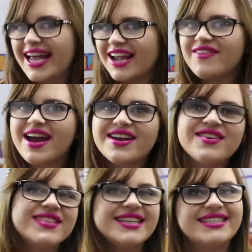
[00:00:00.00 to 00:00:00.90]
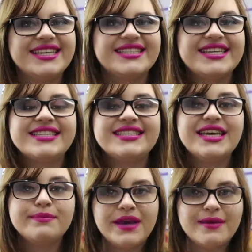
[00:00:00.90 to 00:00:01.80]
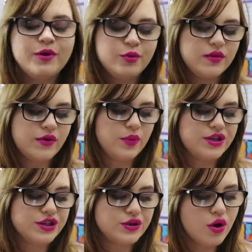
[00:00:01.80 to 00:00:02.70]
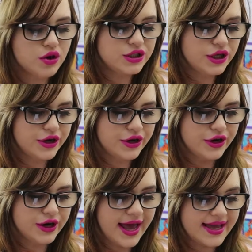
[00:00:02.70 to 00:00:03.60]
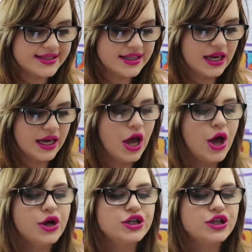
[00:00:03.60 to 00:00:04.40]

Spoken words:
second ride on this list is the People Mover, which is also known as the